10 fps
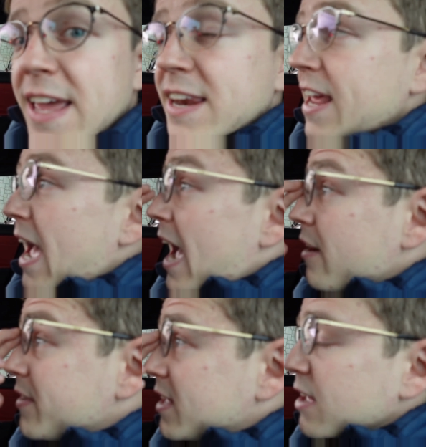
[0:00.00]
and
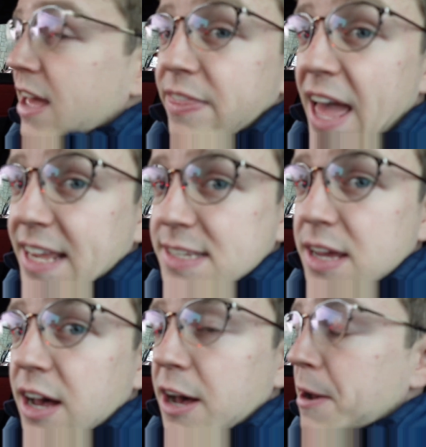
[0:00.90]
having that
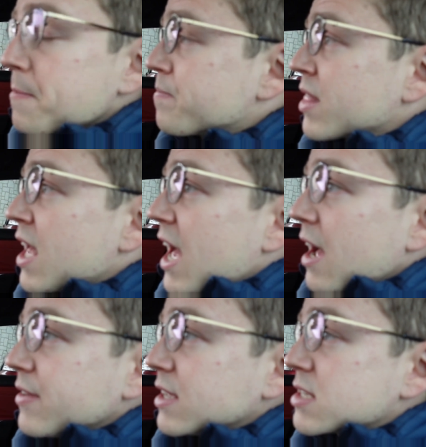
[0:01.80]

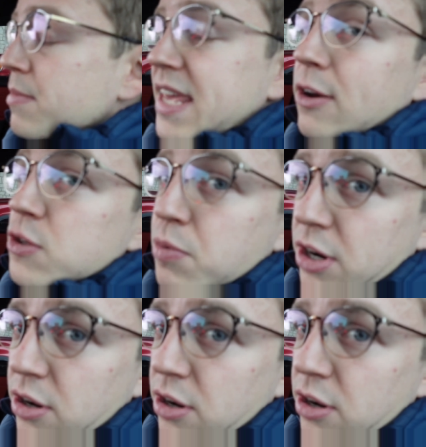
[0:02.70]
having somebody else put it